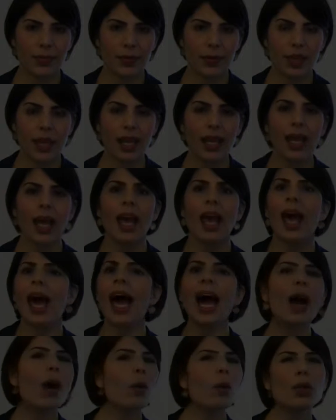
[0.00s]
okay?
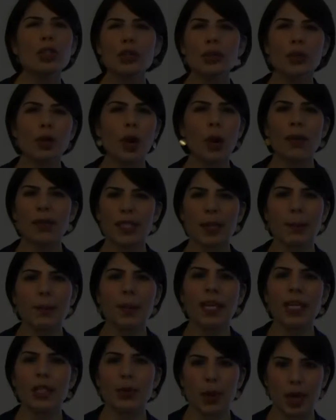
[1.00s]
How would you know if
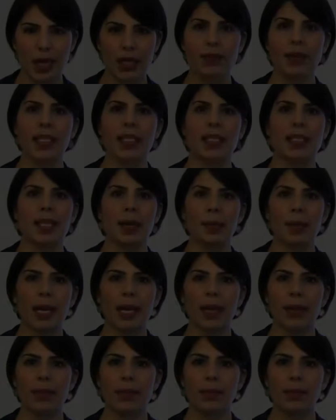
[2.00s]
something is relevant to somebody?